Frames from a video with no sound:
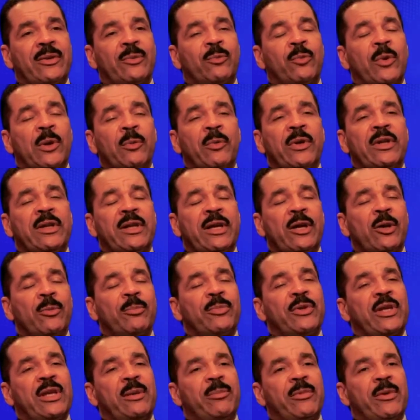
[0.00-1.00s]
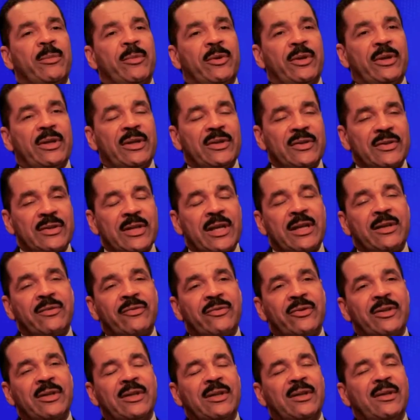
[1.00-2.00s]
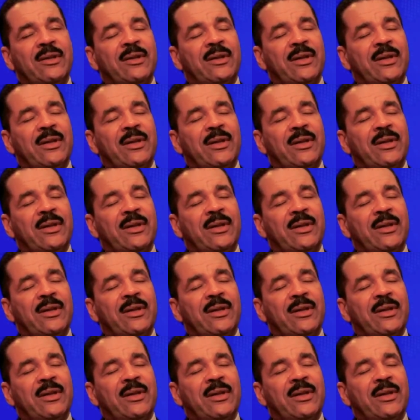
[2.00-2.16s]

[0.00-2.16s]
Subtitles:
And one way to help keep communities safe